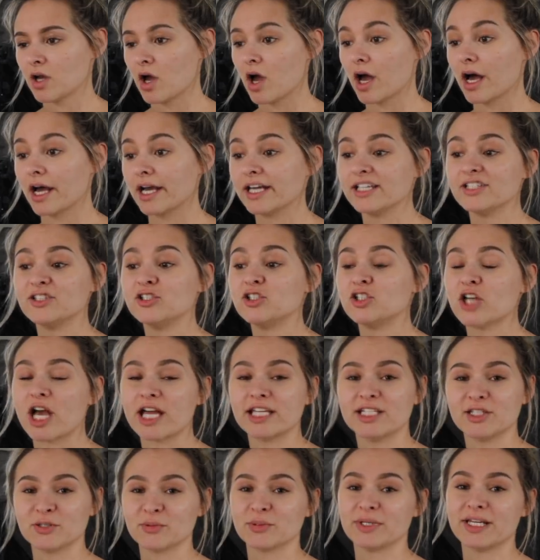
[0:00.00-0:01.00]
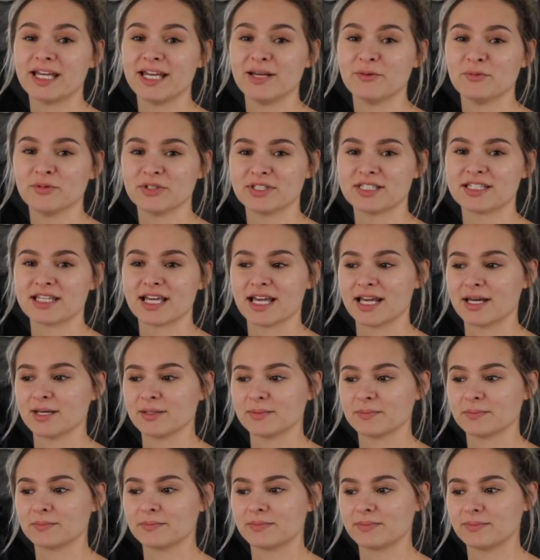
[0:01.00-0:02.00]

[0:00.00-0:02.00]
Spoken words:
I genuinely would say